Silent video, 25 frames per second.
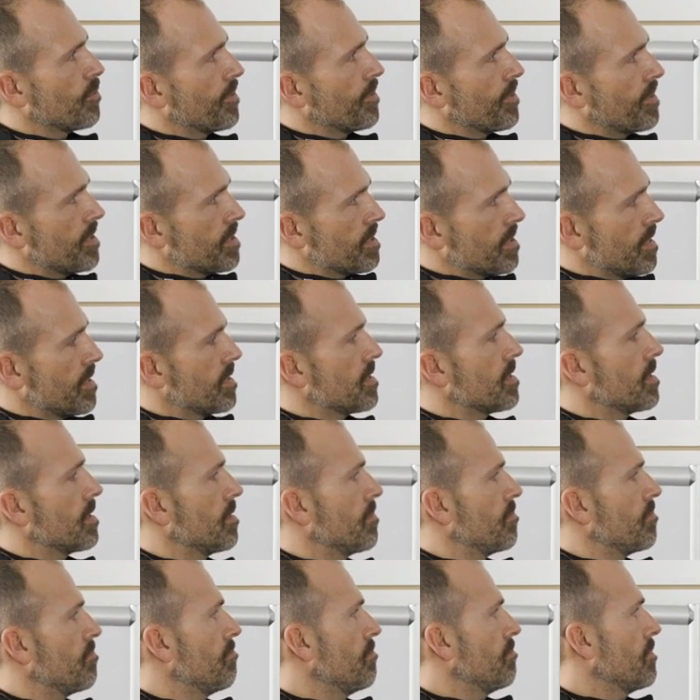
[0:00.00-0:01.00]
with the
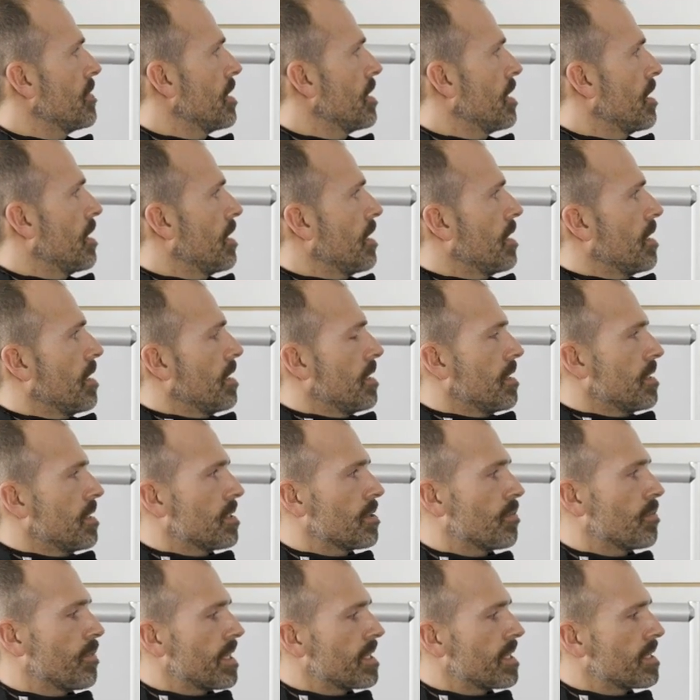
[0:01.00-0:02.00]
system.
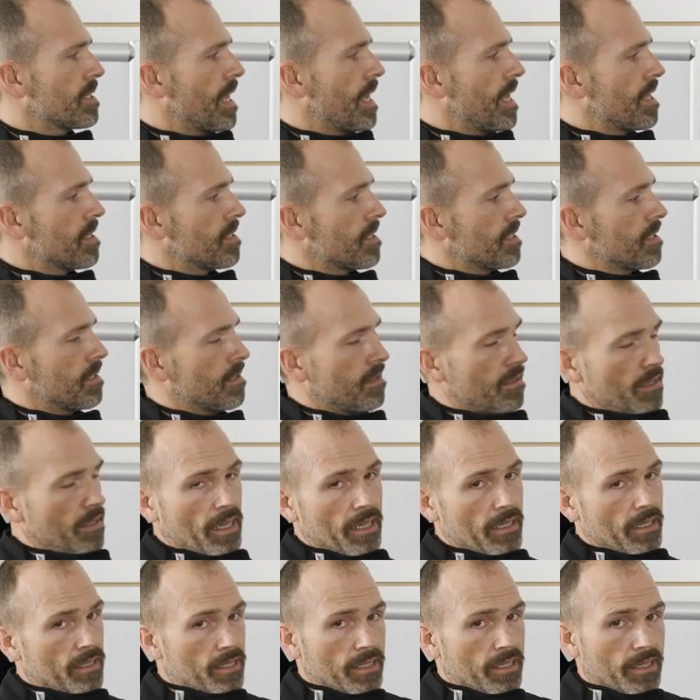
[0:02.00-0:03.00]
Swix has it
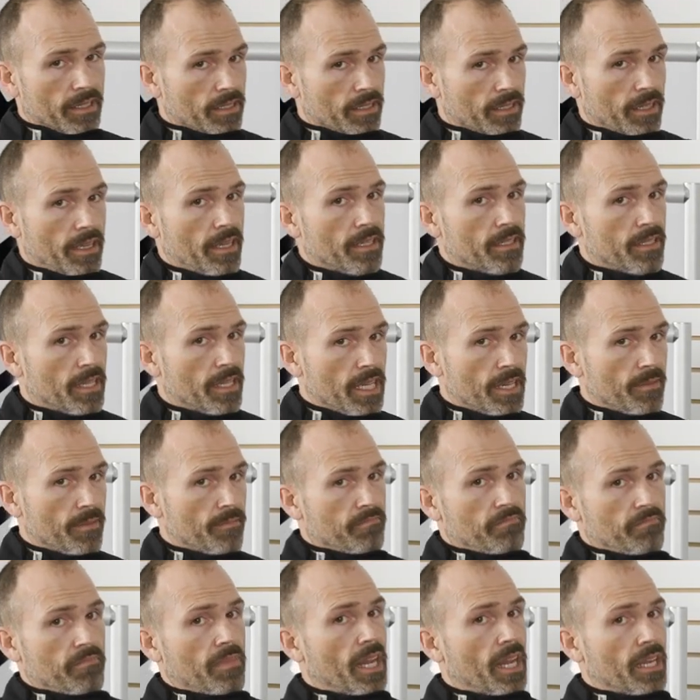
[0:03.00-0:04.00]
as a
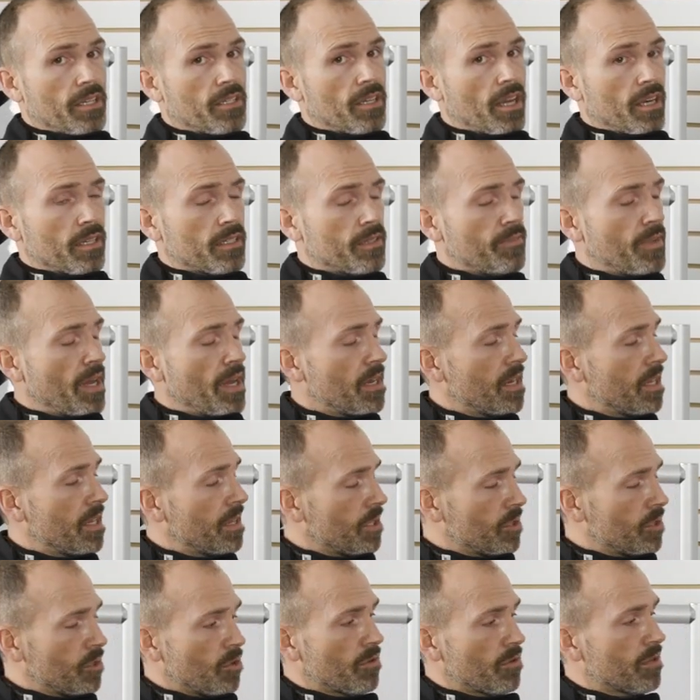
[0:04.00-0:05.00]
team that I talked about on
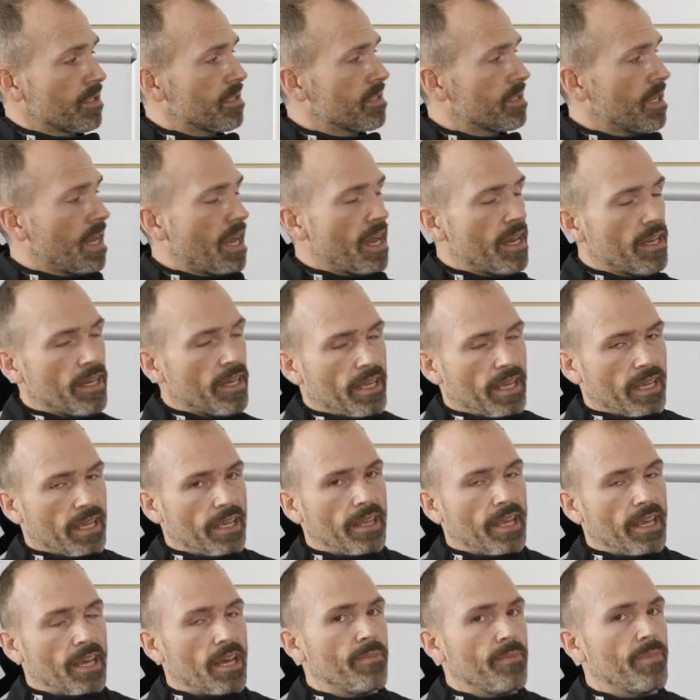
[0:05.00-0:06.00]
the Nordic side
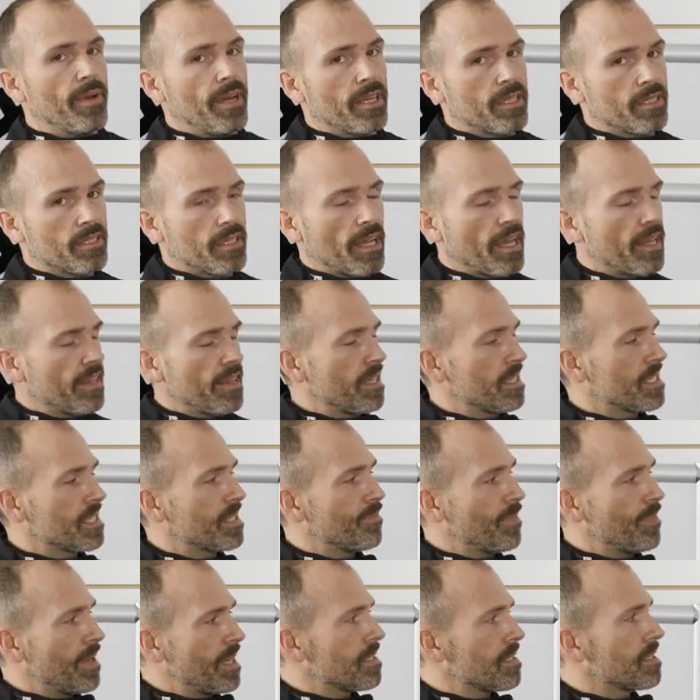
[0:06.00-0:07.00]
and the Alpine side that
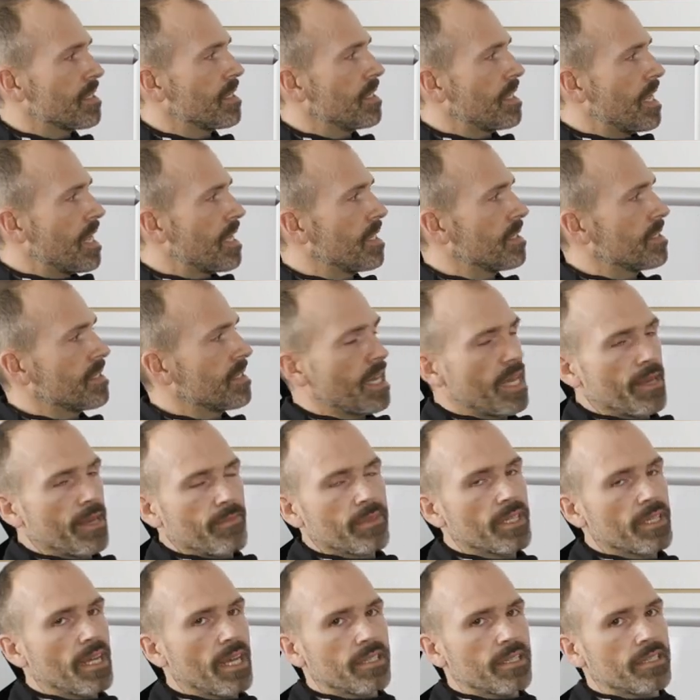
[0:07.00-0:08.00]
spends a lot of
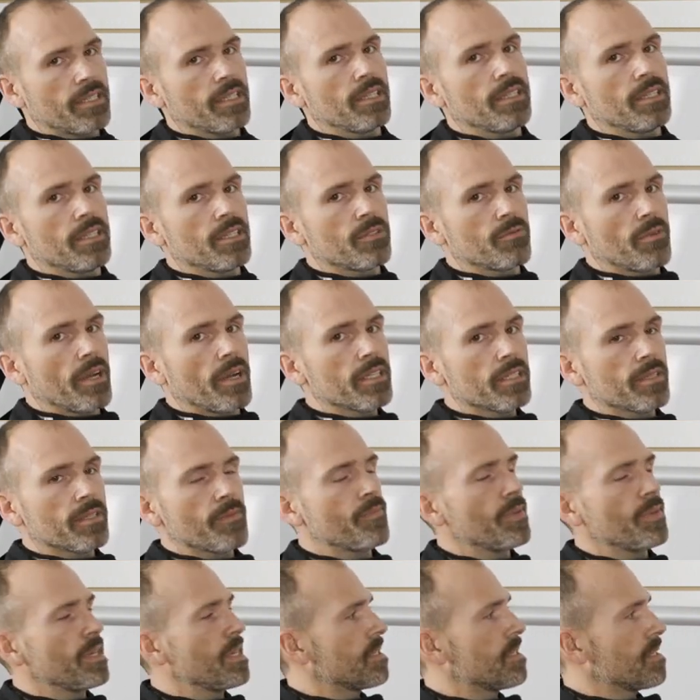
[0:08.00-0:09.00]
time testing these
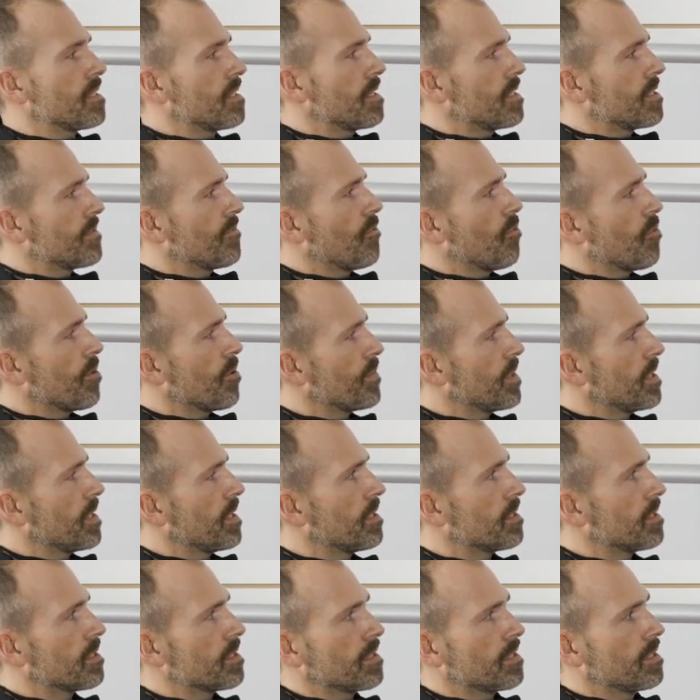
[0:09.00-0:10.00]
recipes and these
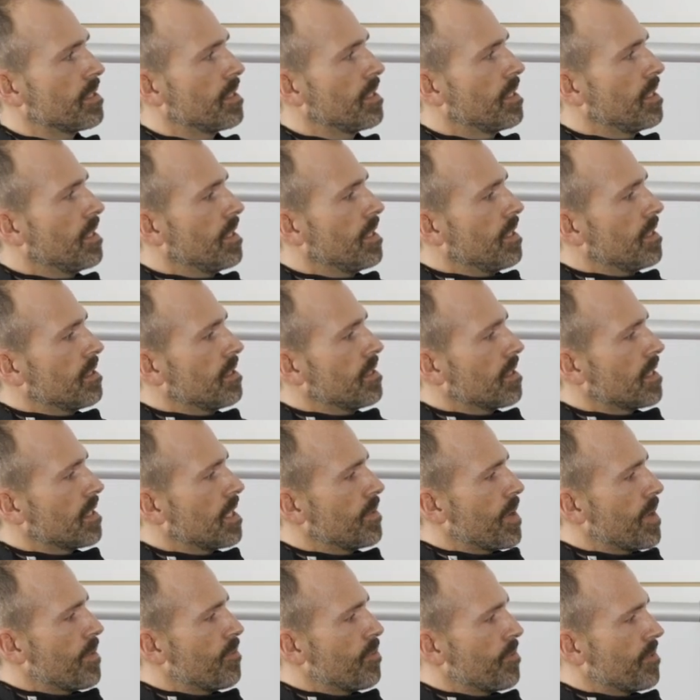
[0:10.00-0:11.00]
formulas to
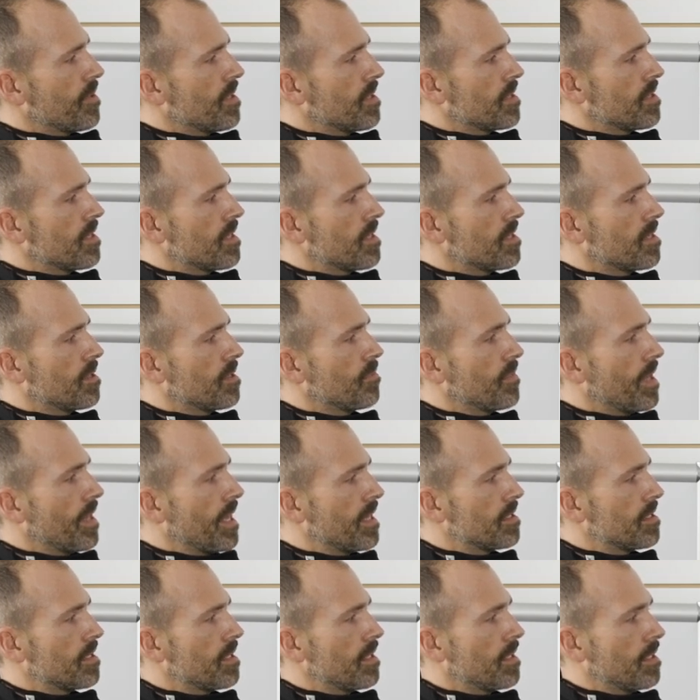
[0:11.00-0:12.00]
come up with a system
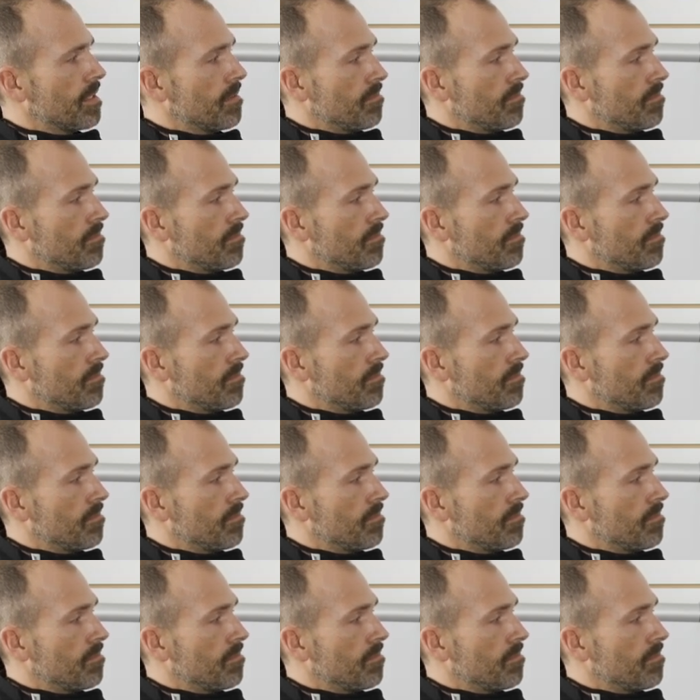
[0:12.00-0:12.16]
that's